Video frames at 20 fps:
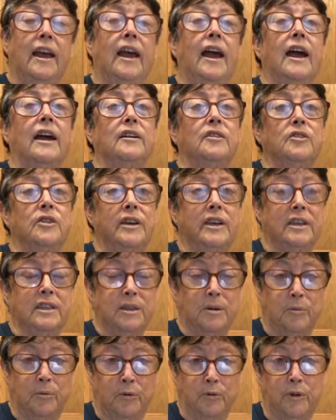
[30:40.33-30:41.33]
and you'll get
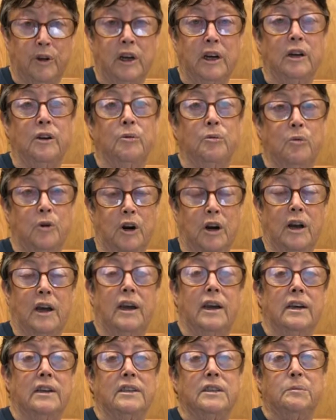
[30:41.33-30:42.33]
some real work
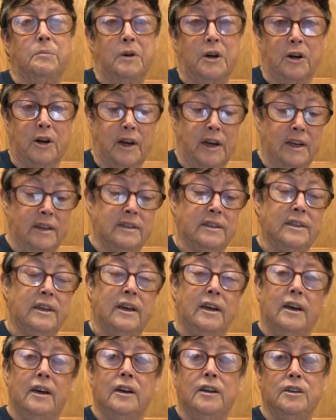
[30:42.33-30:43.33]
experience
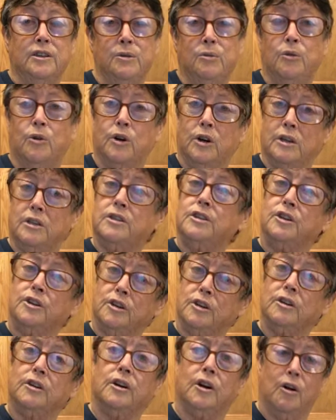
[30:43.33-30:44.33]
towards
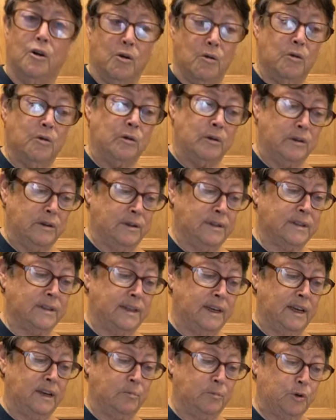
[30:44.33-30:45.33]
your goals
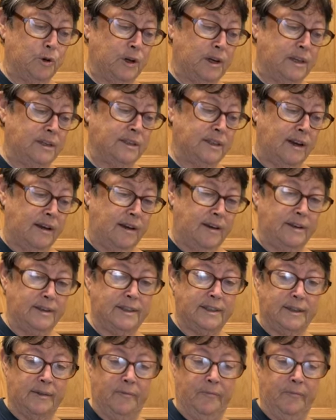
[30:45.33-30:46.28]
in marine science.